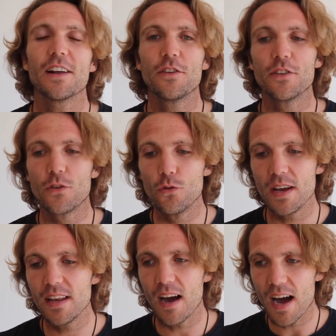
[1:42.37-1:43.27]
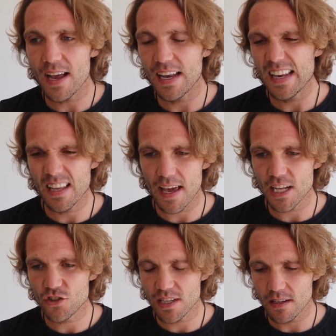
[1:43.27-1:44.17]
I don't do any highly
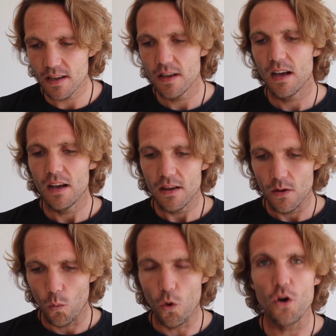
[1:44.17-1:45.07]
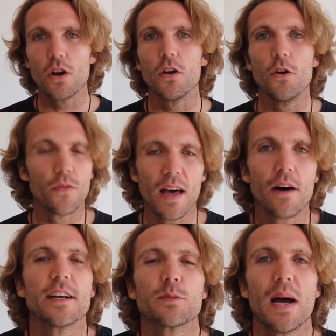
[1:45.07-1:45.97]
engaging workload
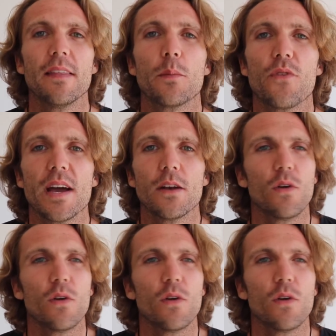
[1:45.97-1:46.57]
without Expanded Brain.